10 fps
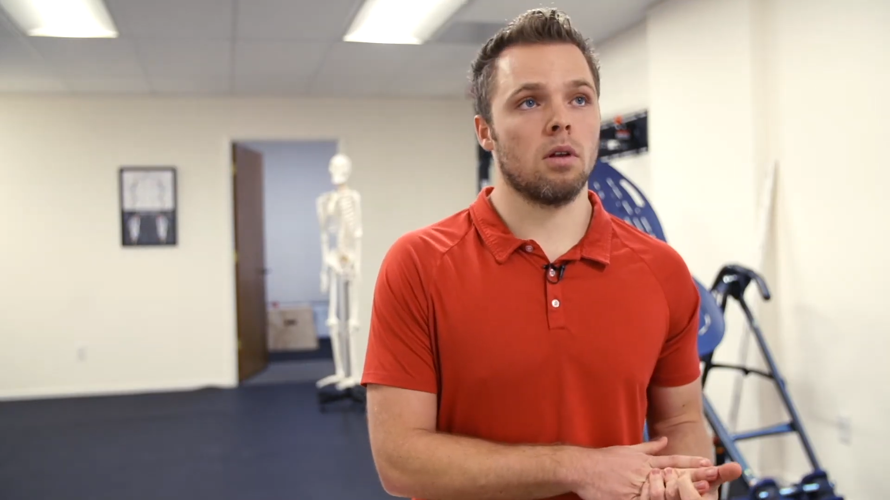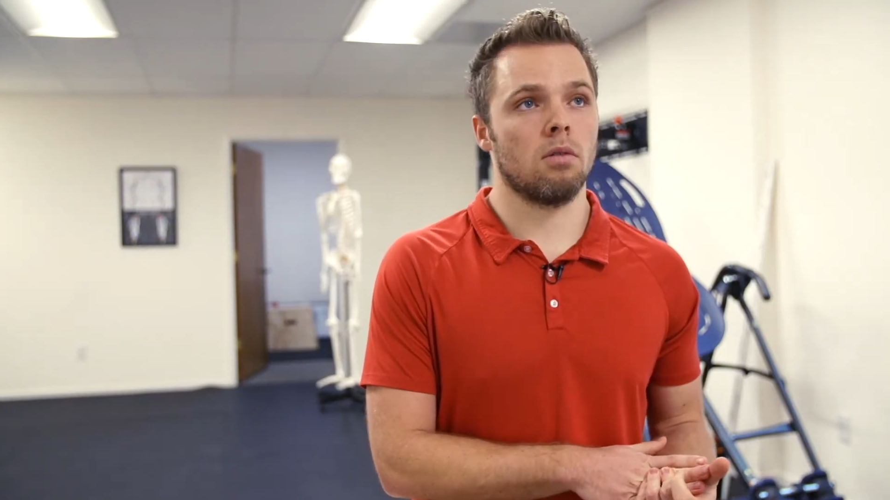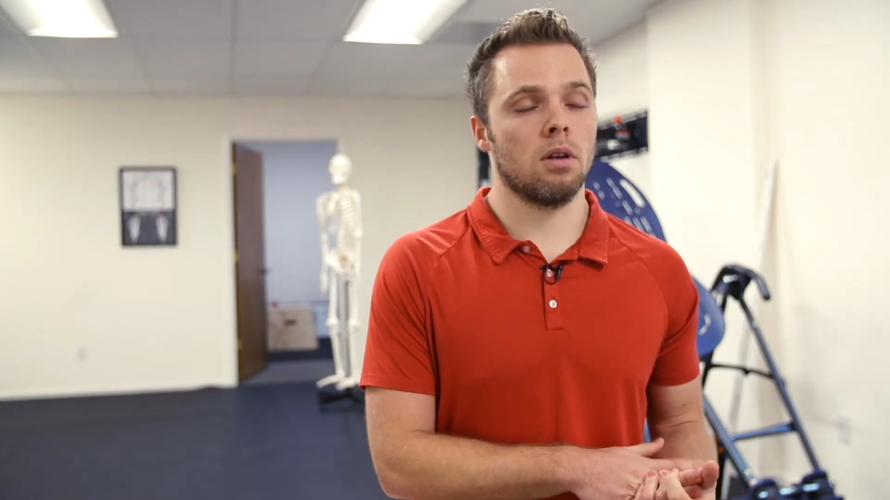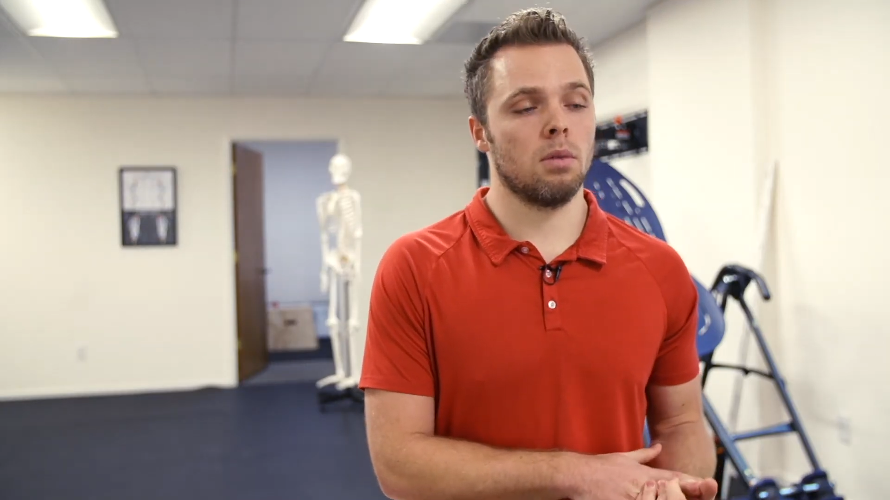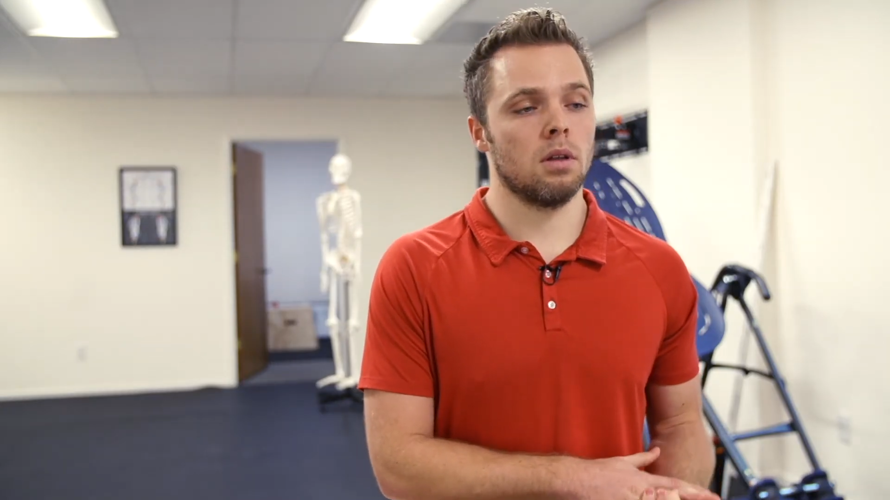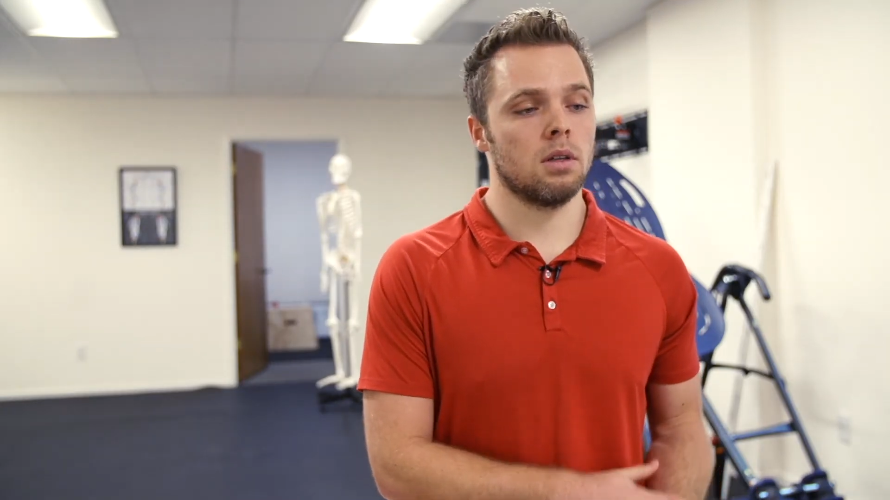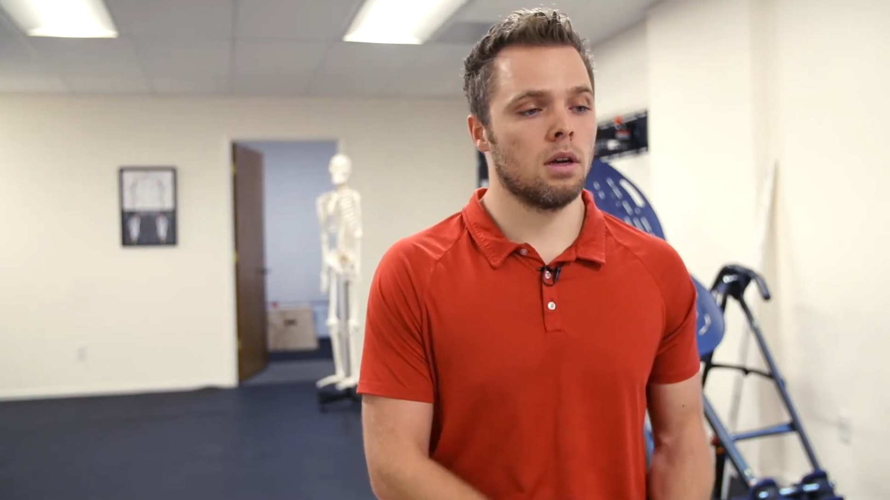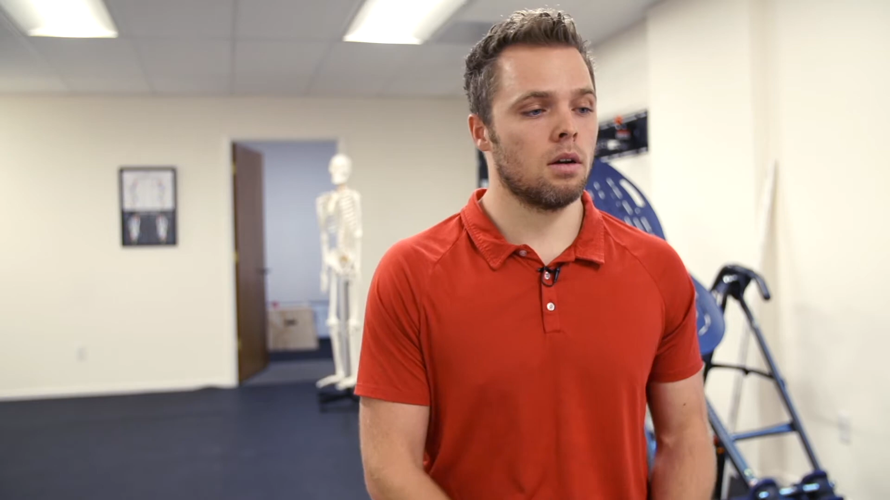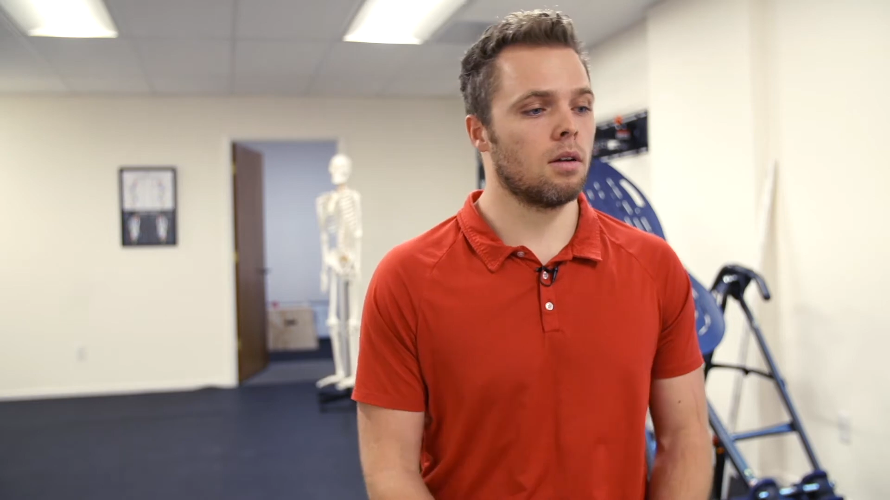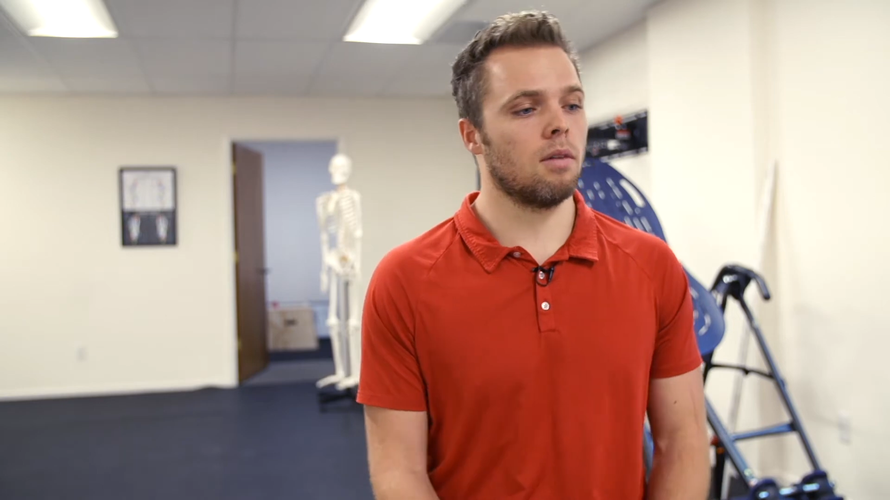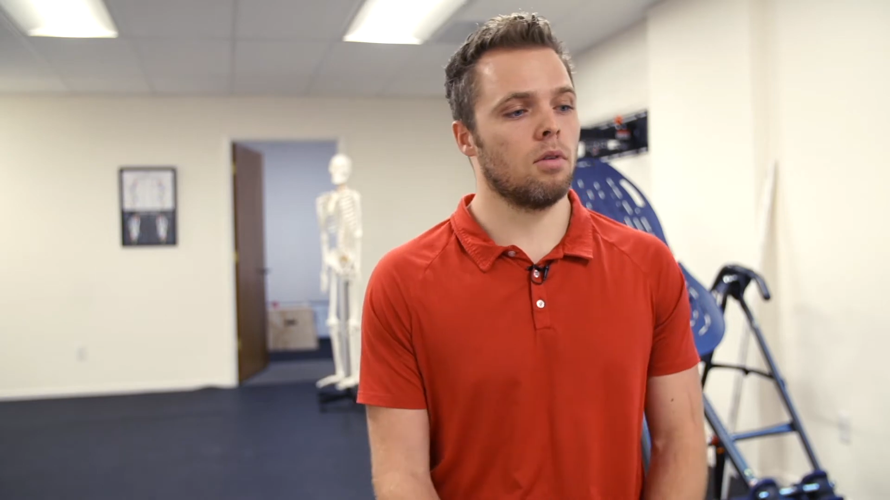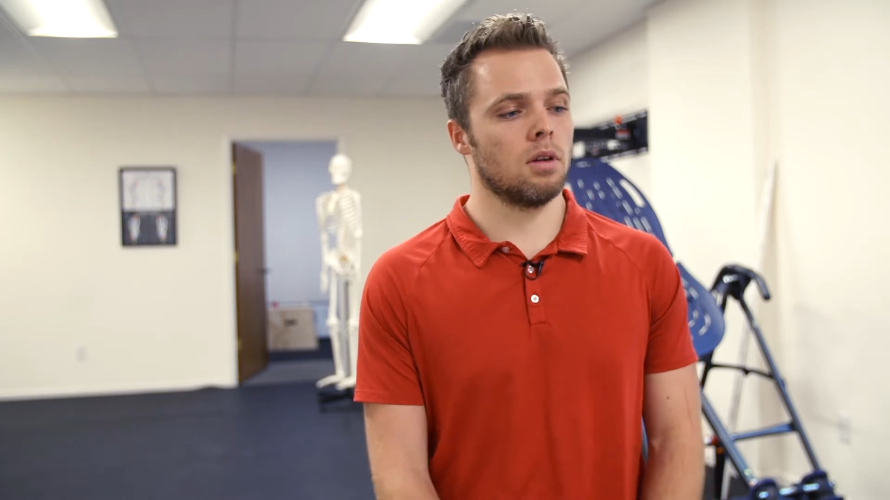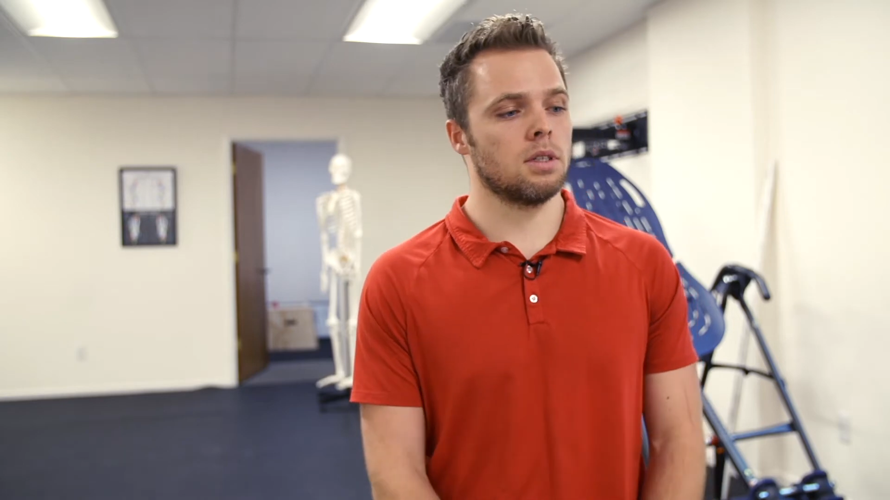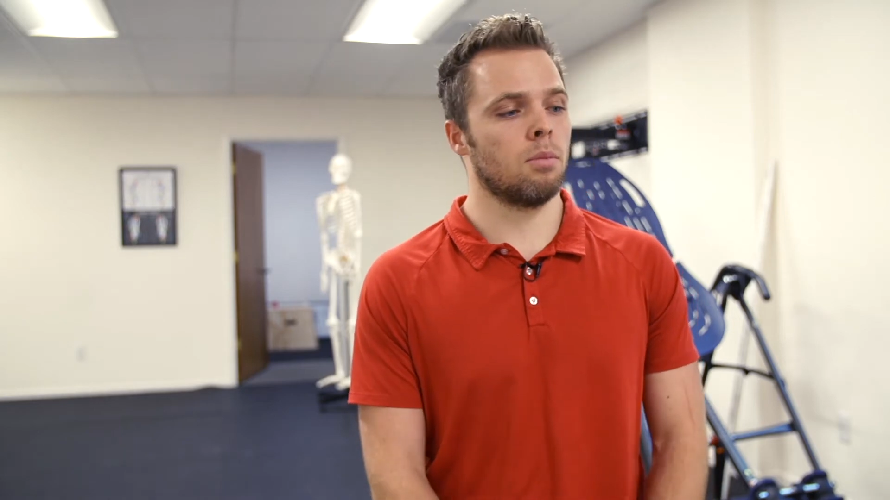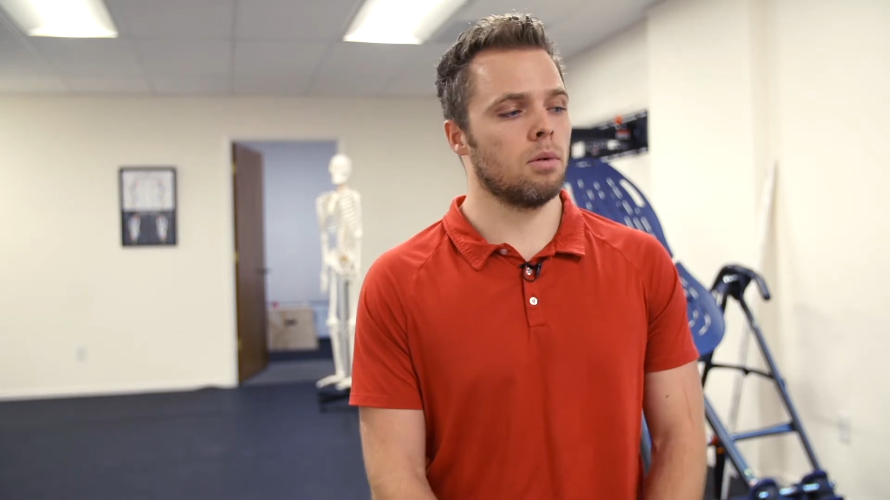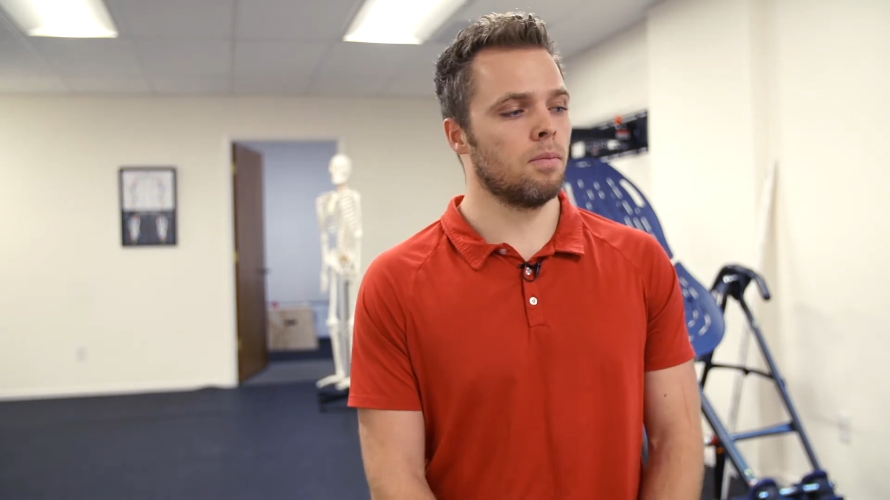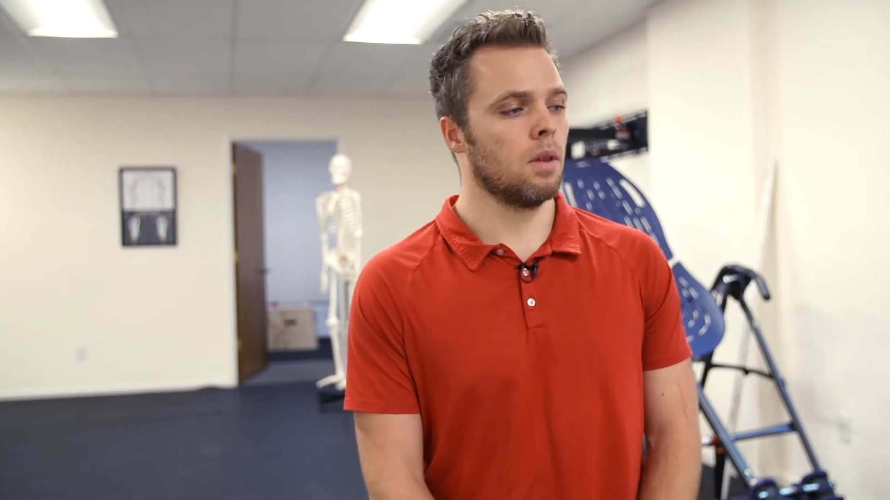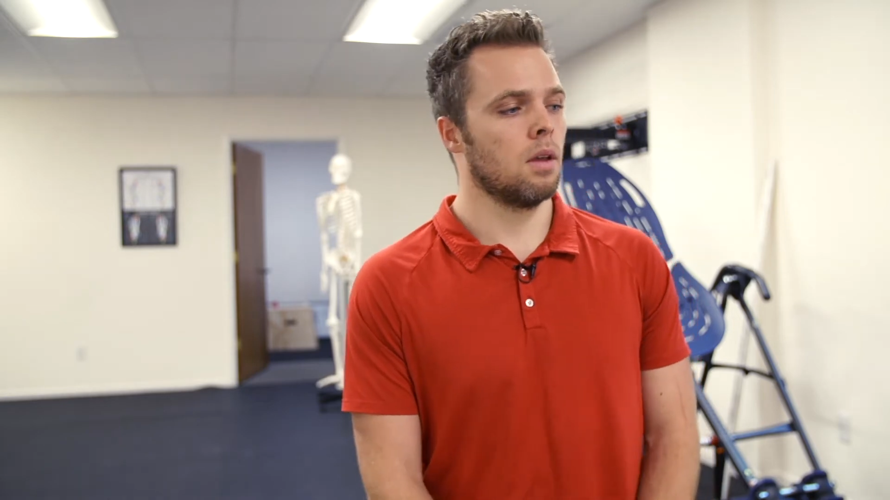rehabilitated. I'll give you an example.